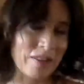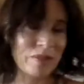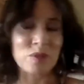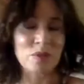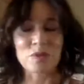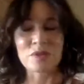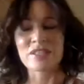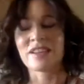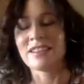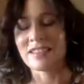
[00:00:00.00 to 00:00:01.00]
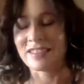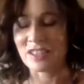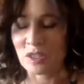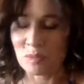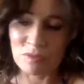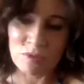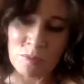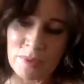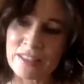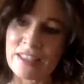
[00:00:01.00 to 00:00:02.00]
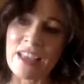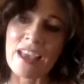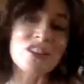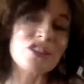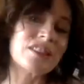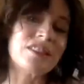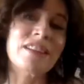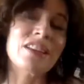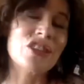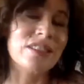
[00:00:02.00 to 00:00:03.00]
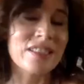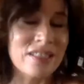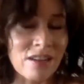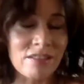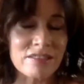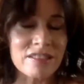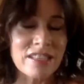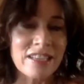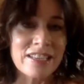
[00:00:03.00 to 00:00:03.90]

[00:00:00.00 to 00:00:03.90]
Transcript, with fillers: I was talking to a scientist just before, but the ashes are actually salts.